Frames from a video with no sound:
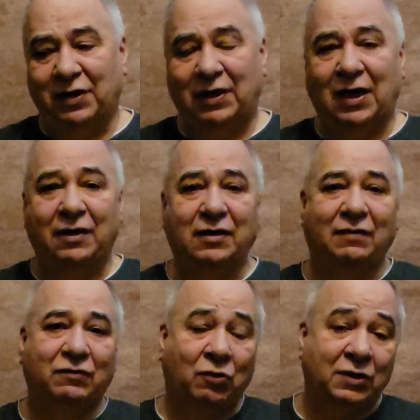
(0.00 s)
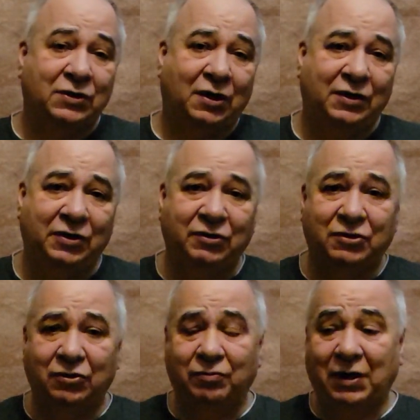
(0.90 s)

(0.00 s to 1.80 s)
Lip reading: again, and of course on YouTube.